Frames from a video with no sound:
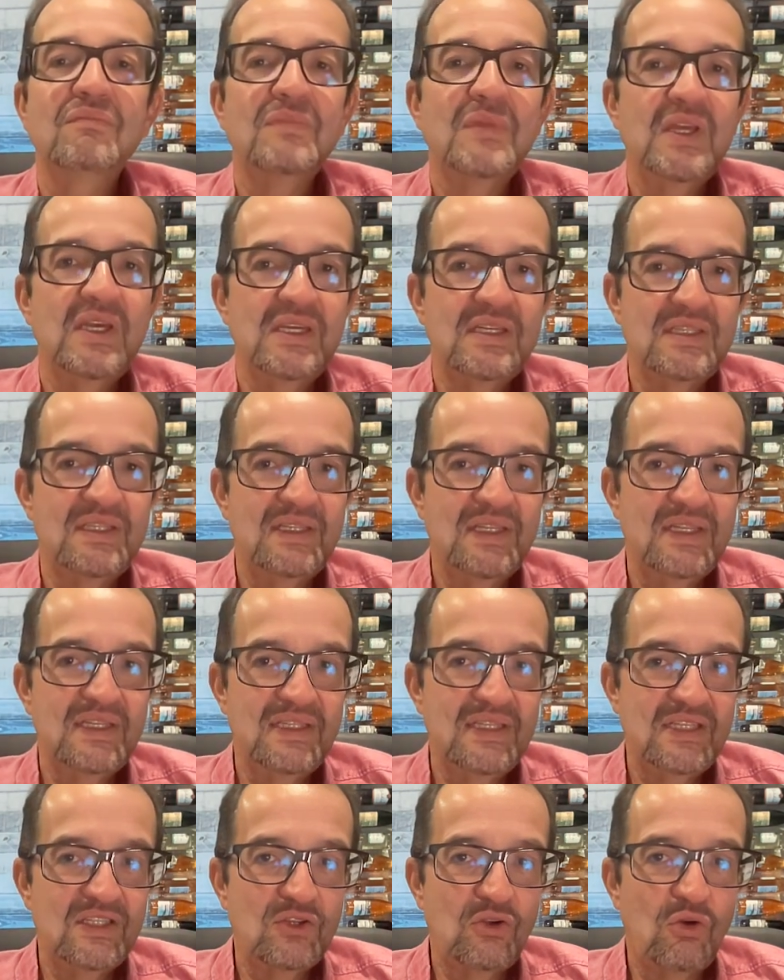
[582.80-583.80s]
is there's
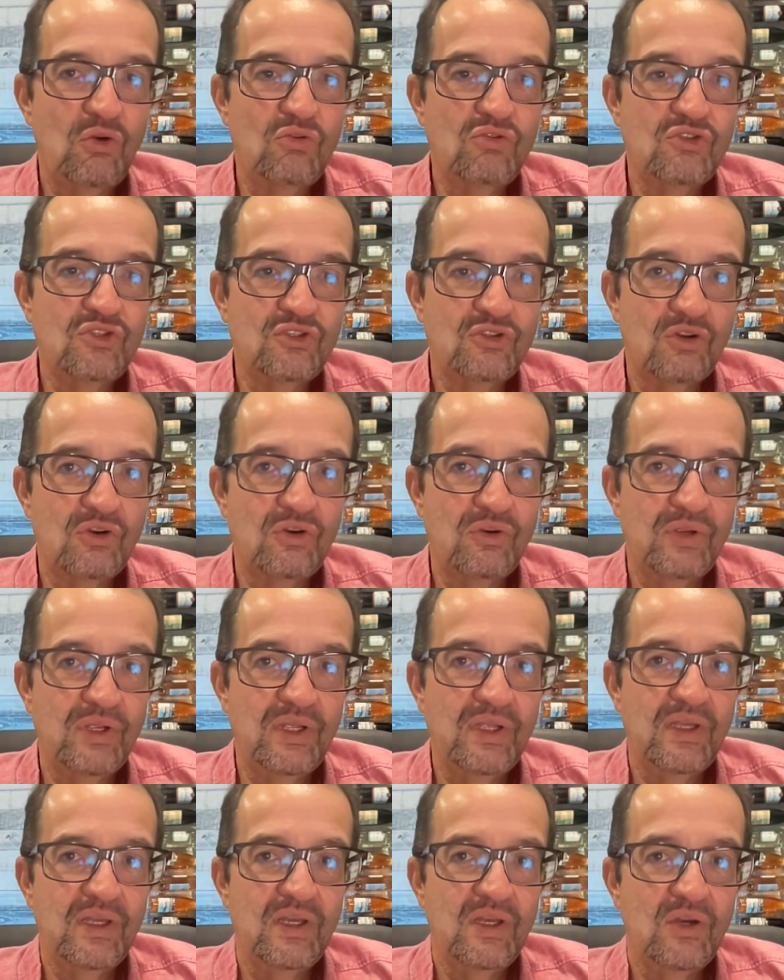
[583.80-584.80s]
this whole
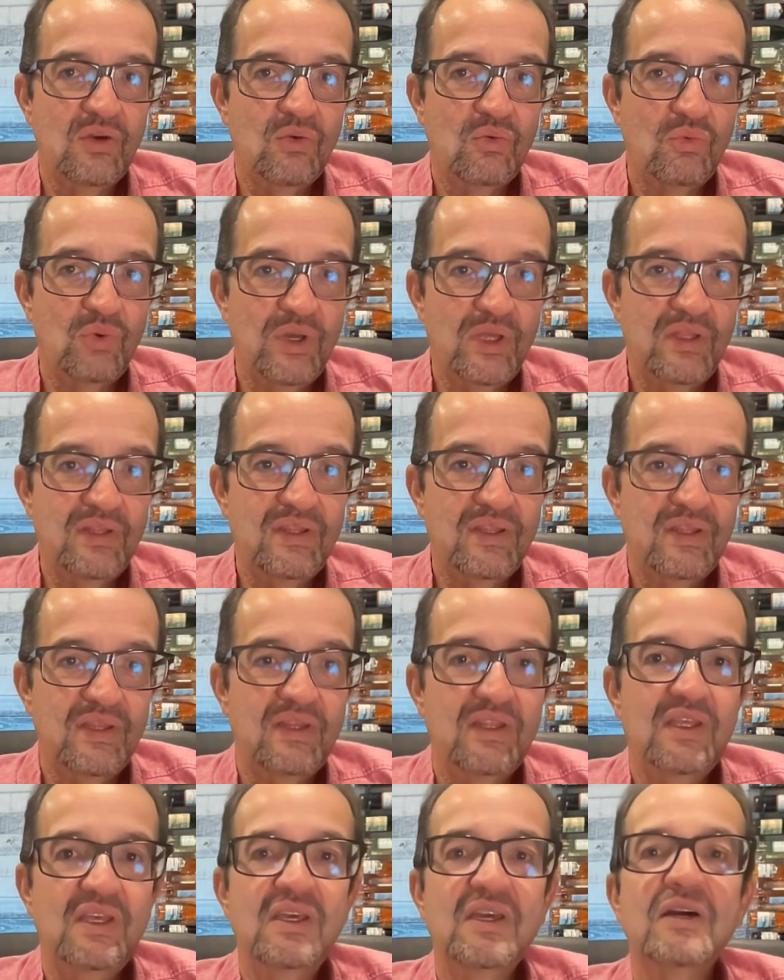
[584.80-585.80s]
story with
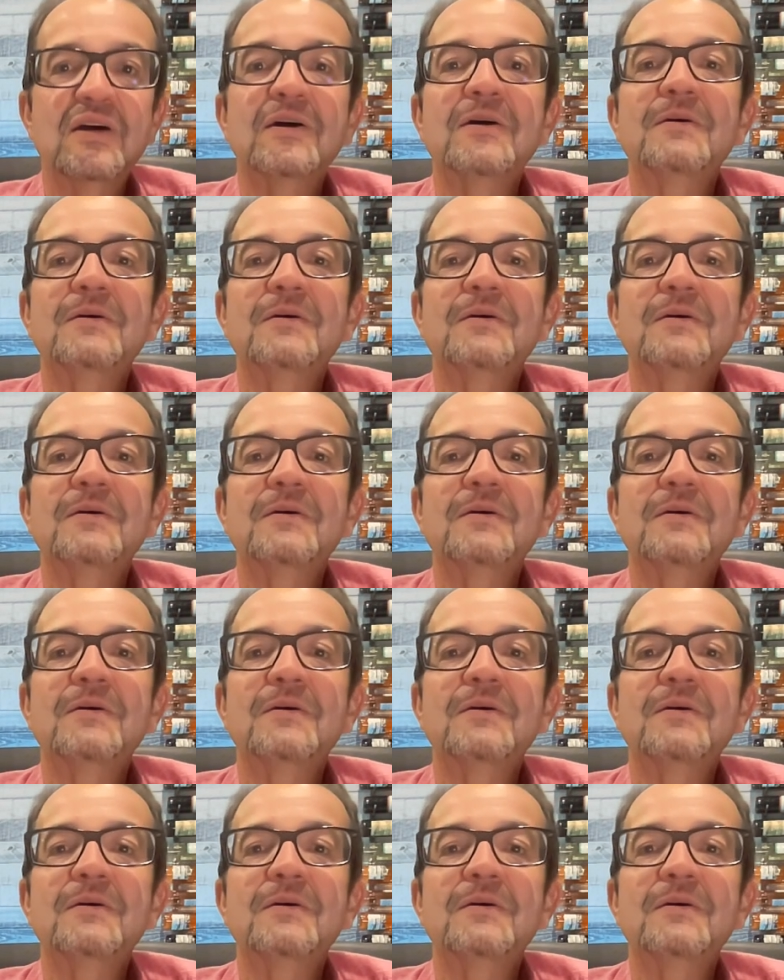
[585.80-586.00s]
the